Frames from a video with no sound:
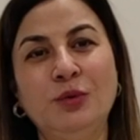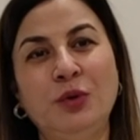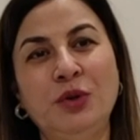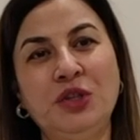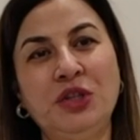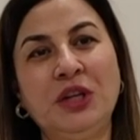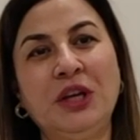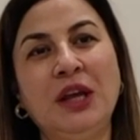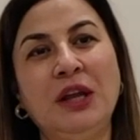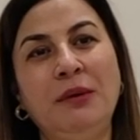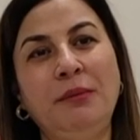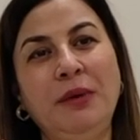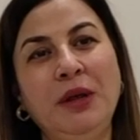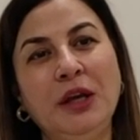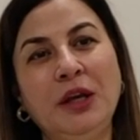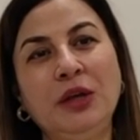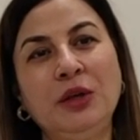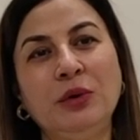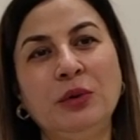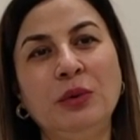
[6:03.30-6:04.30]
which can
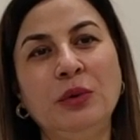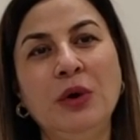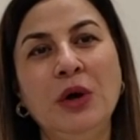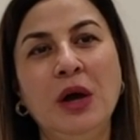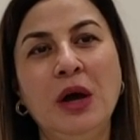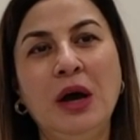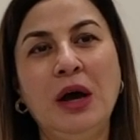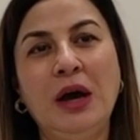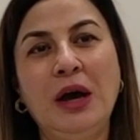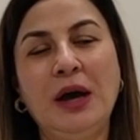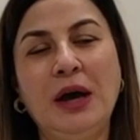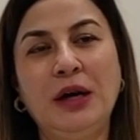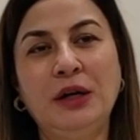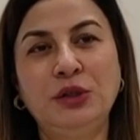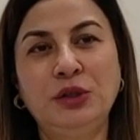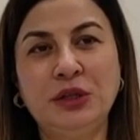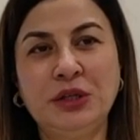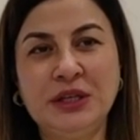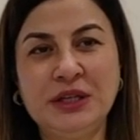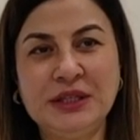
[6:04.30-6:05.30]
make you
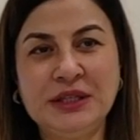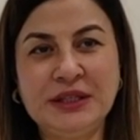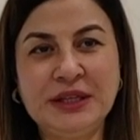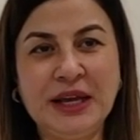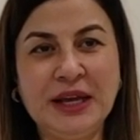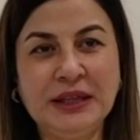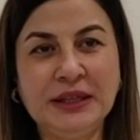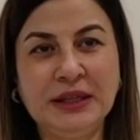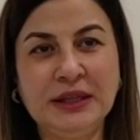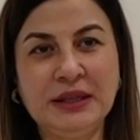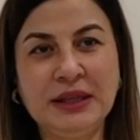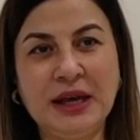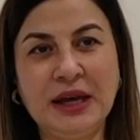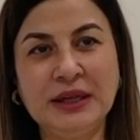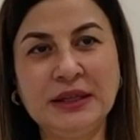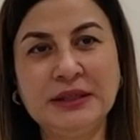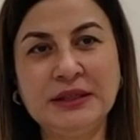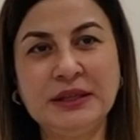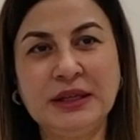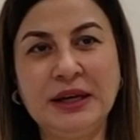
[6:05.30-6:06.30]
understand
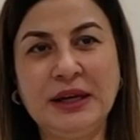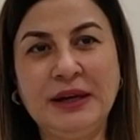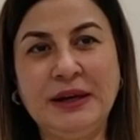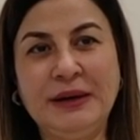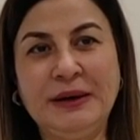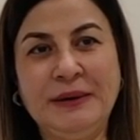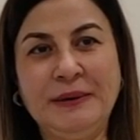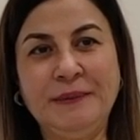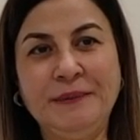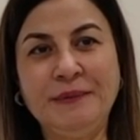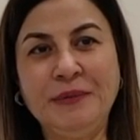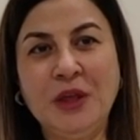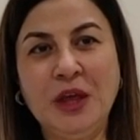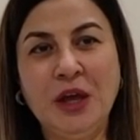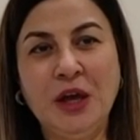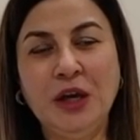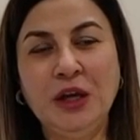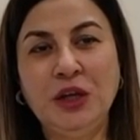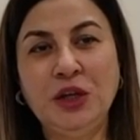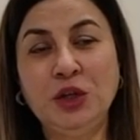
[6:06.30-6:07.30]
that
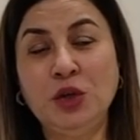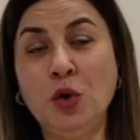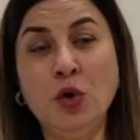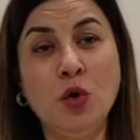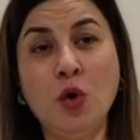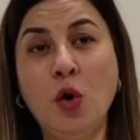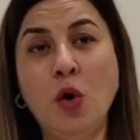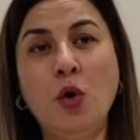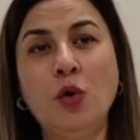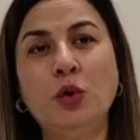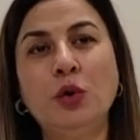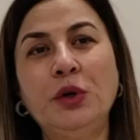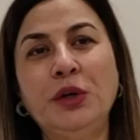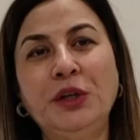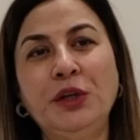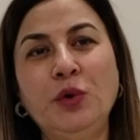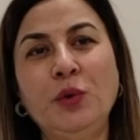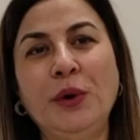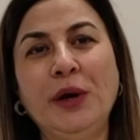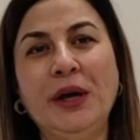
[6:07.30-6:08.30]
you don't go
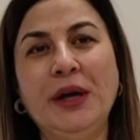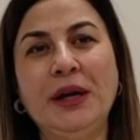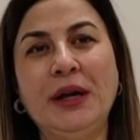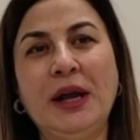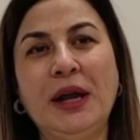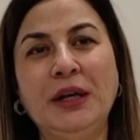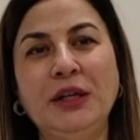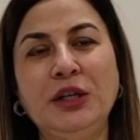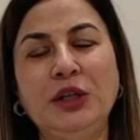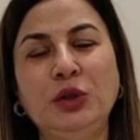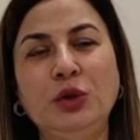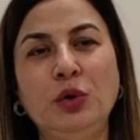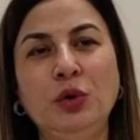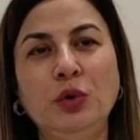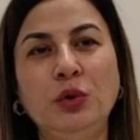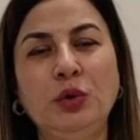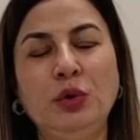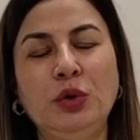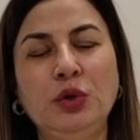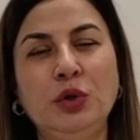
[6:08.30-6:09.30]
anywhere and you
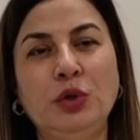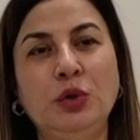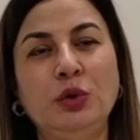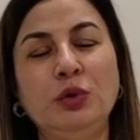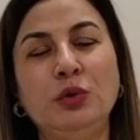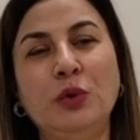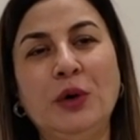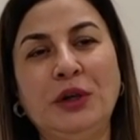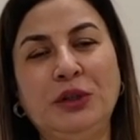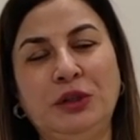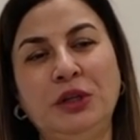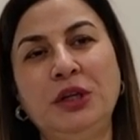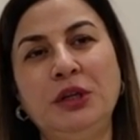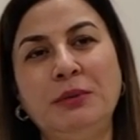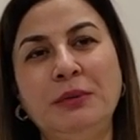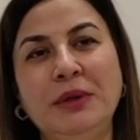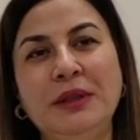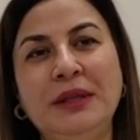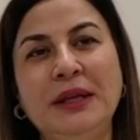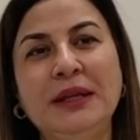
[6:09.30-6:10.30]
don't do a
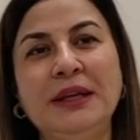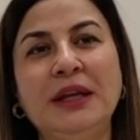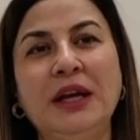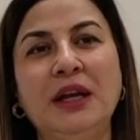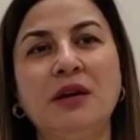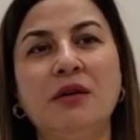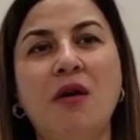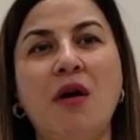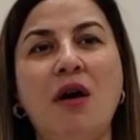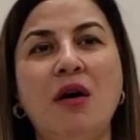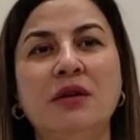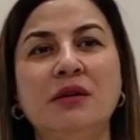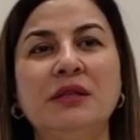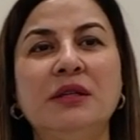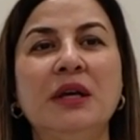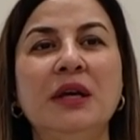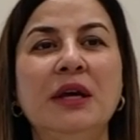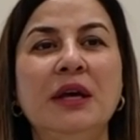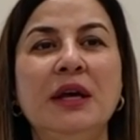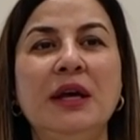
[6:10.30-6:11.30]
treatment that can cause
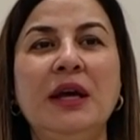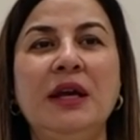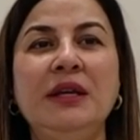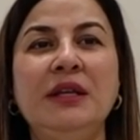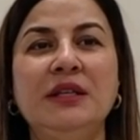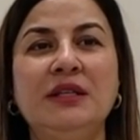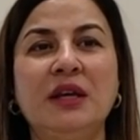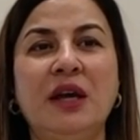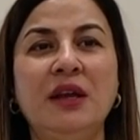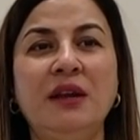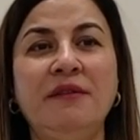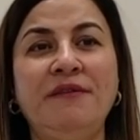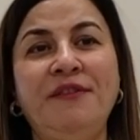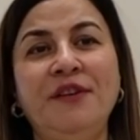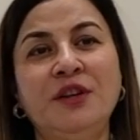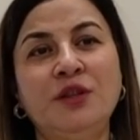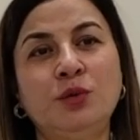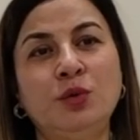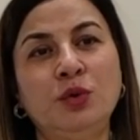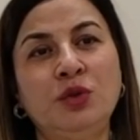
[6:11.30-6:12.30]
any side
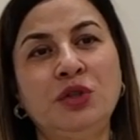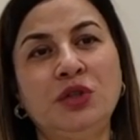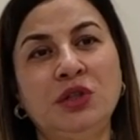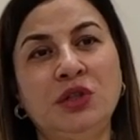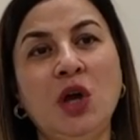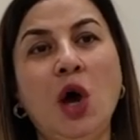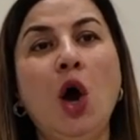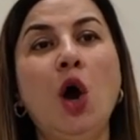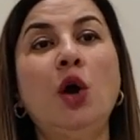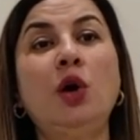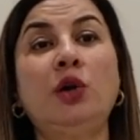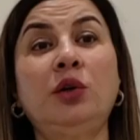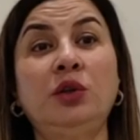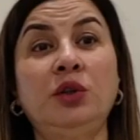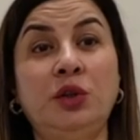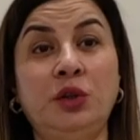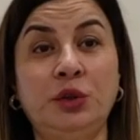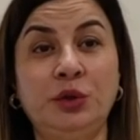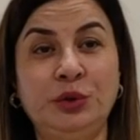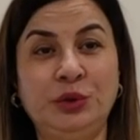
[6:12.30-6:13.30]
effects, which is
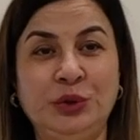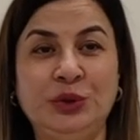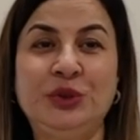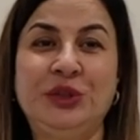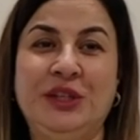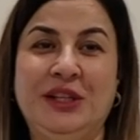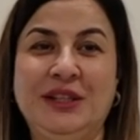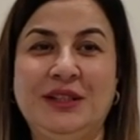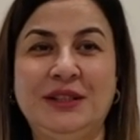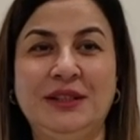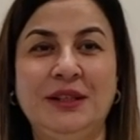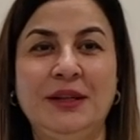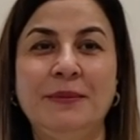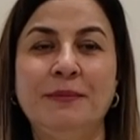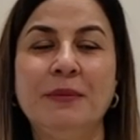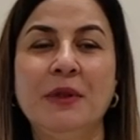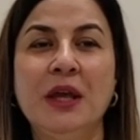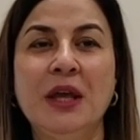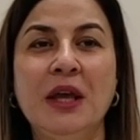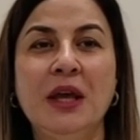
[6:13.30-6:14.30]
harder to treat.
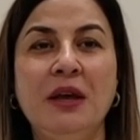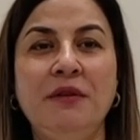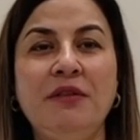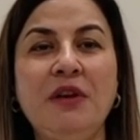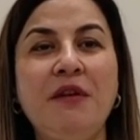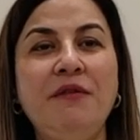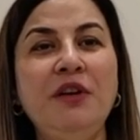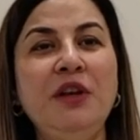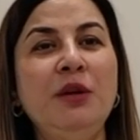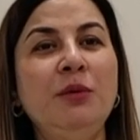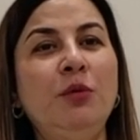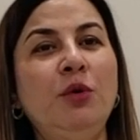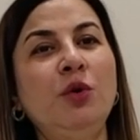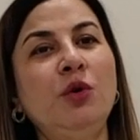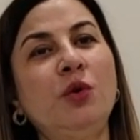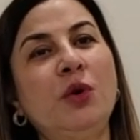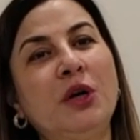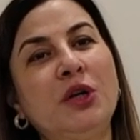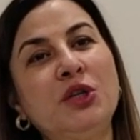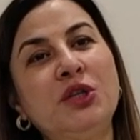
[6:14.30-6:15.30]
If you have any more
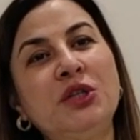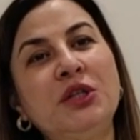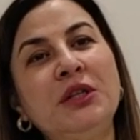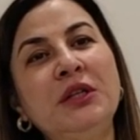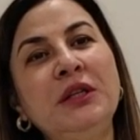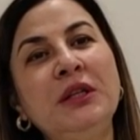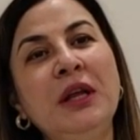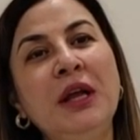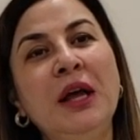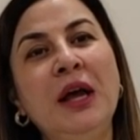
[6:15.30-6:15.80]
question,